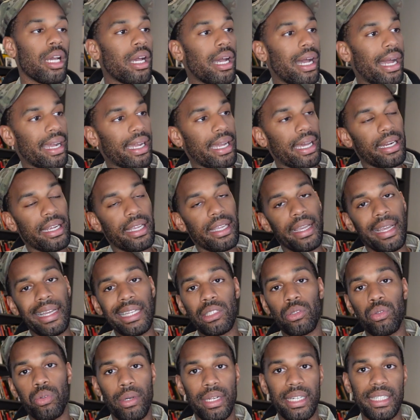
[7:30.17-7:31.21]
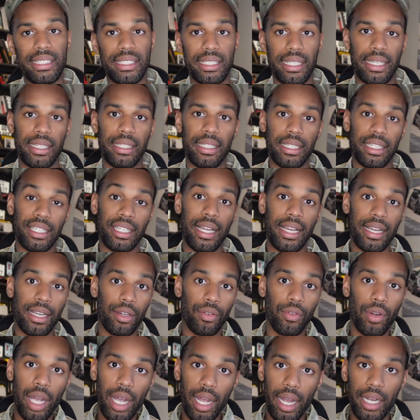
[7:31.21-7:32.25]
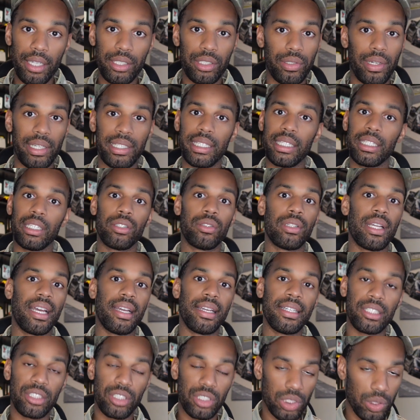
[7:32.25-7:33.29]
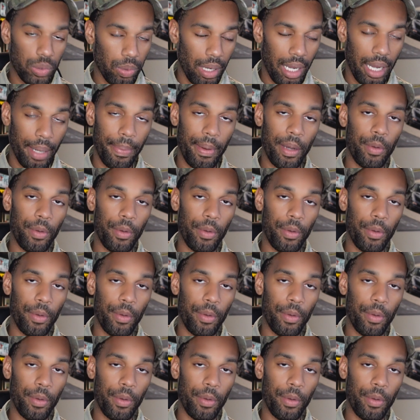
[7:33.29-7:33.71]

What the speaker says: I got a K20 sitting in that garage, so I need to do that engine swap.